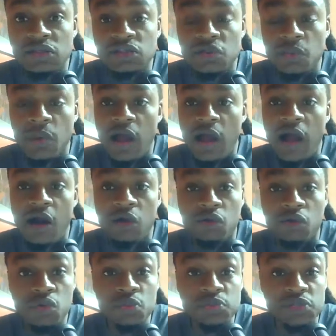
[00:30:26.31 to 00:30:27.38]
to how
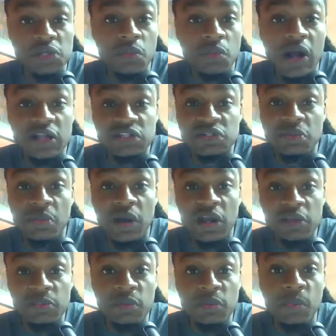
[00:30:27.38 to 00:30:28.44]
groups can watch somebody
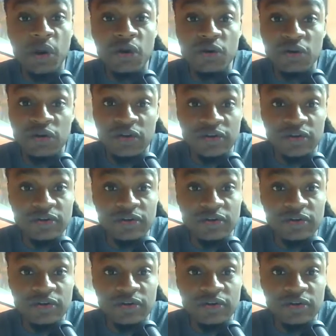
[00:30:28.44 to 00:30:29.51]
be murdered,
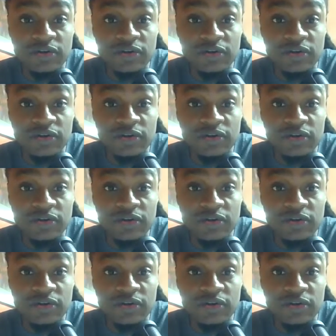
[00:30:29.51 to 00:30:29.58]
right?